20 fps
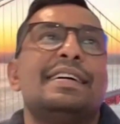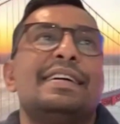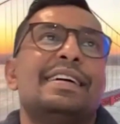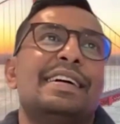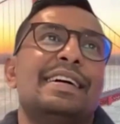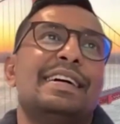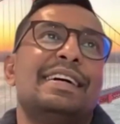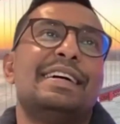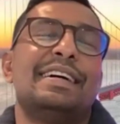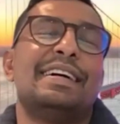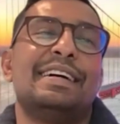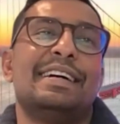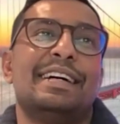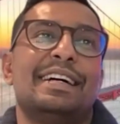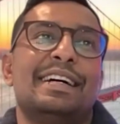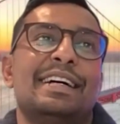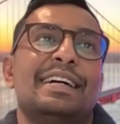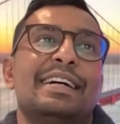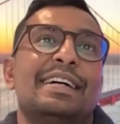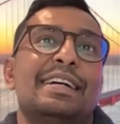
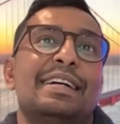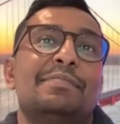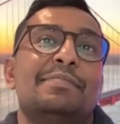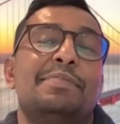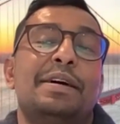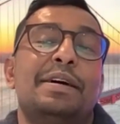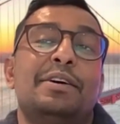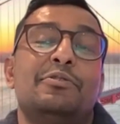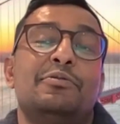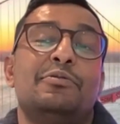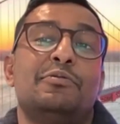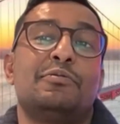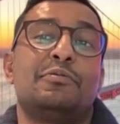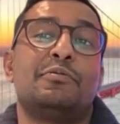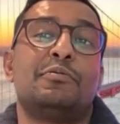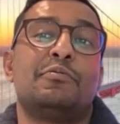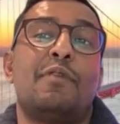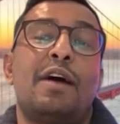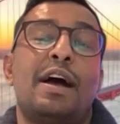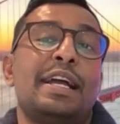about
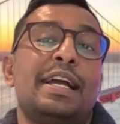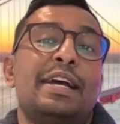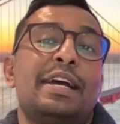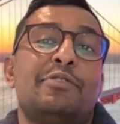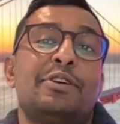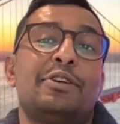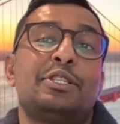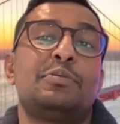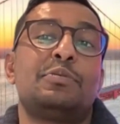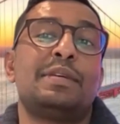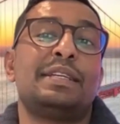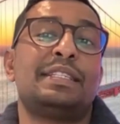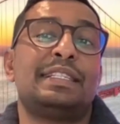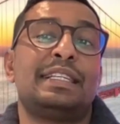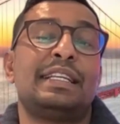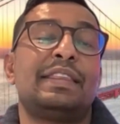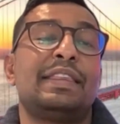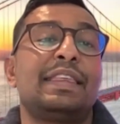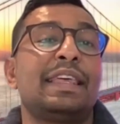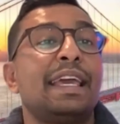why our resume is
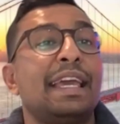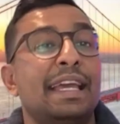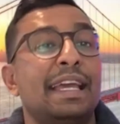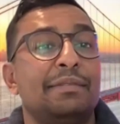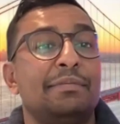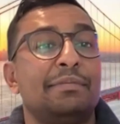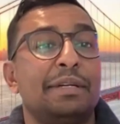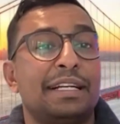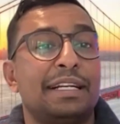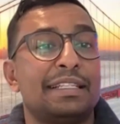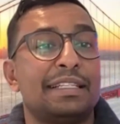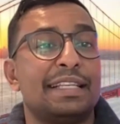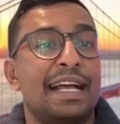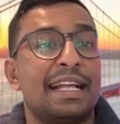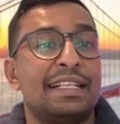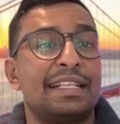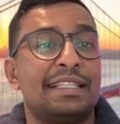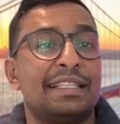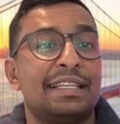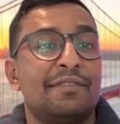still a thing, because
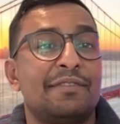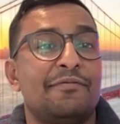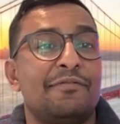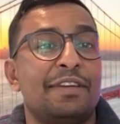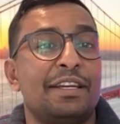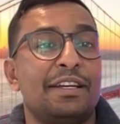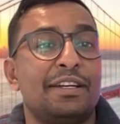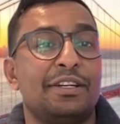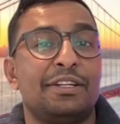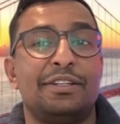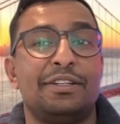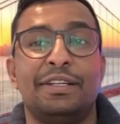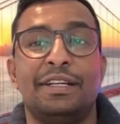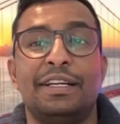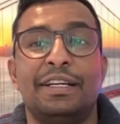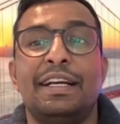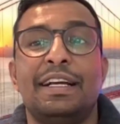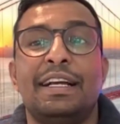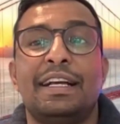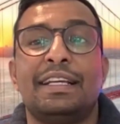that's a weird,
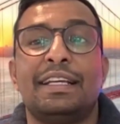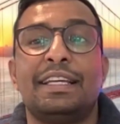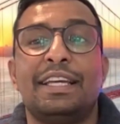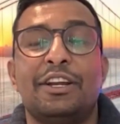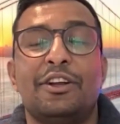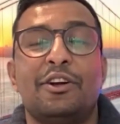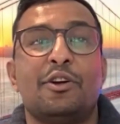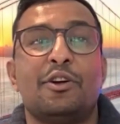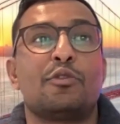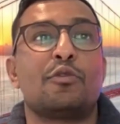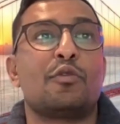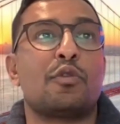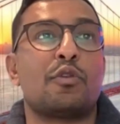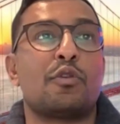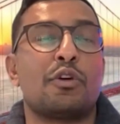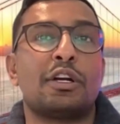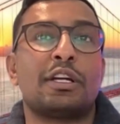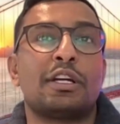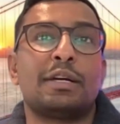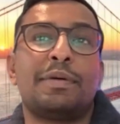
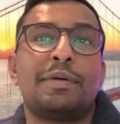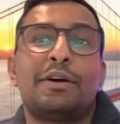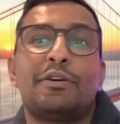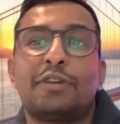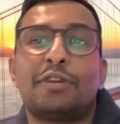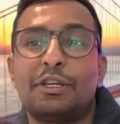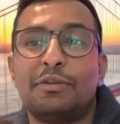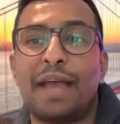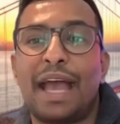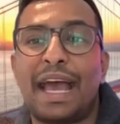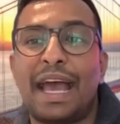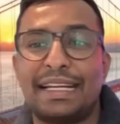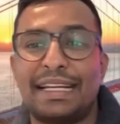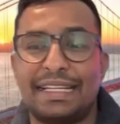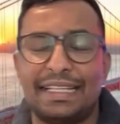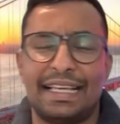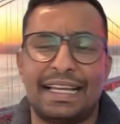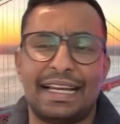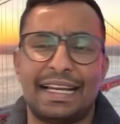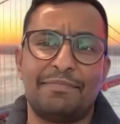quirk about
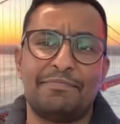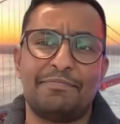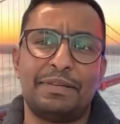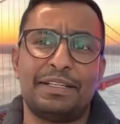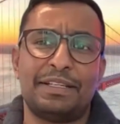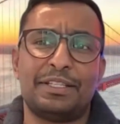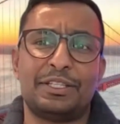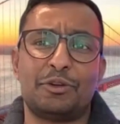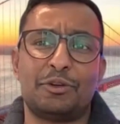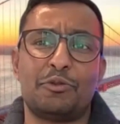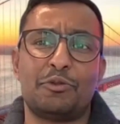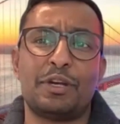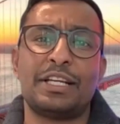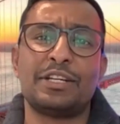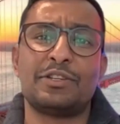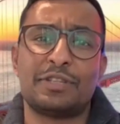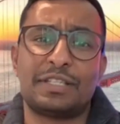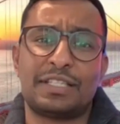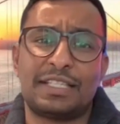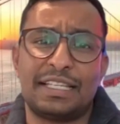humanity that I've been so
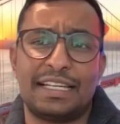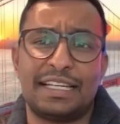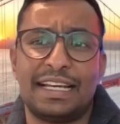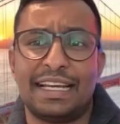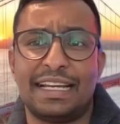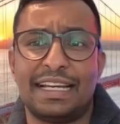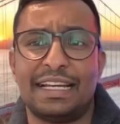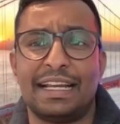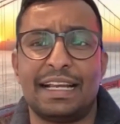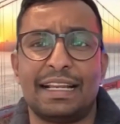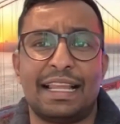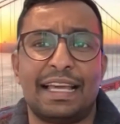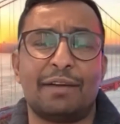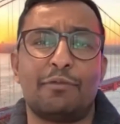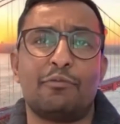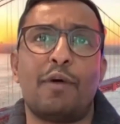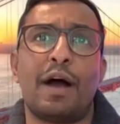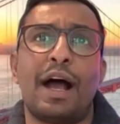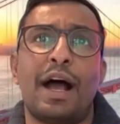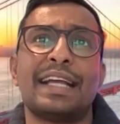interested in. Like,
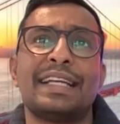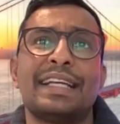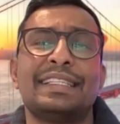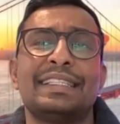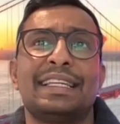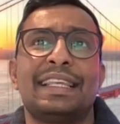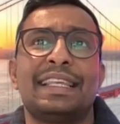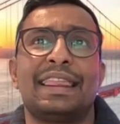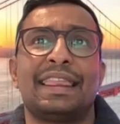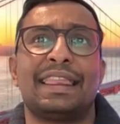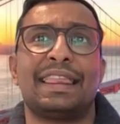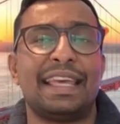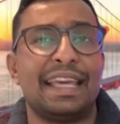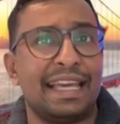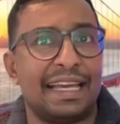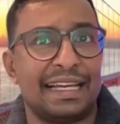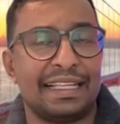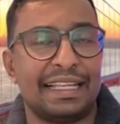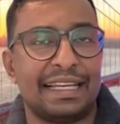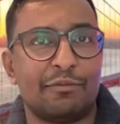why is it a
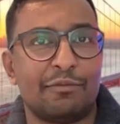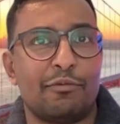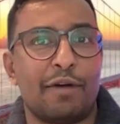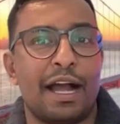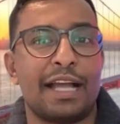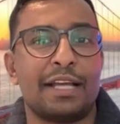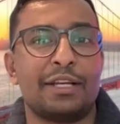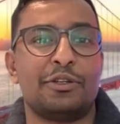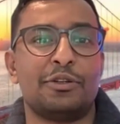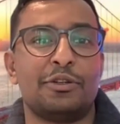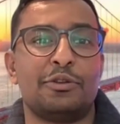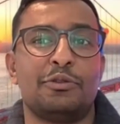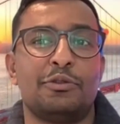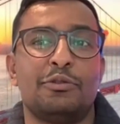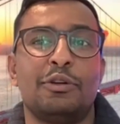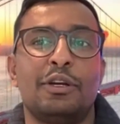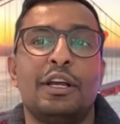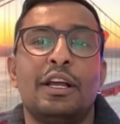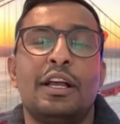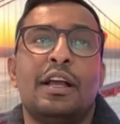thing? Like, why
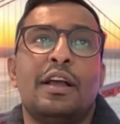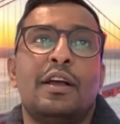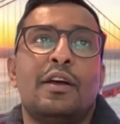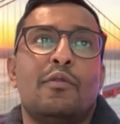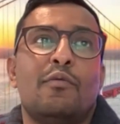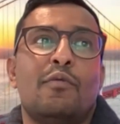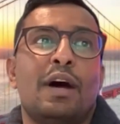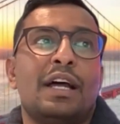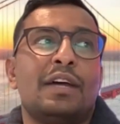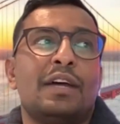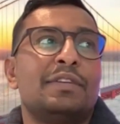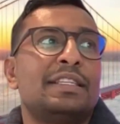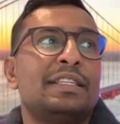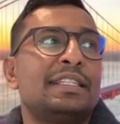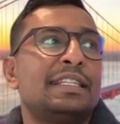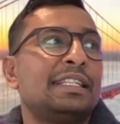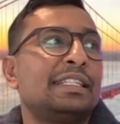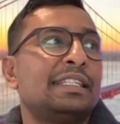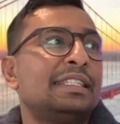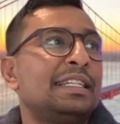are we
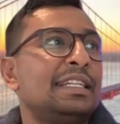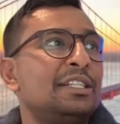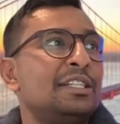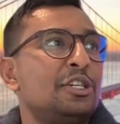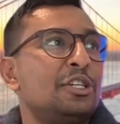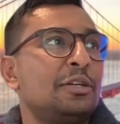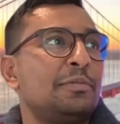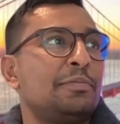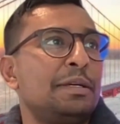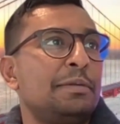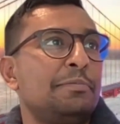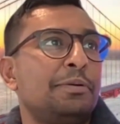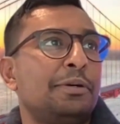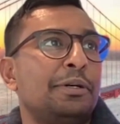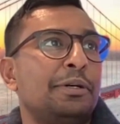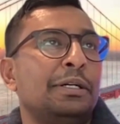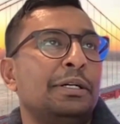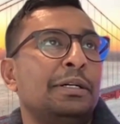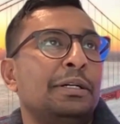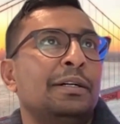still teaching
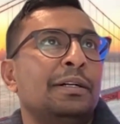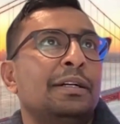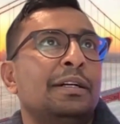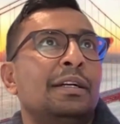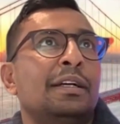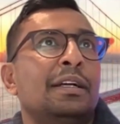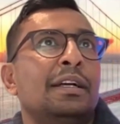people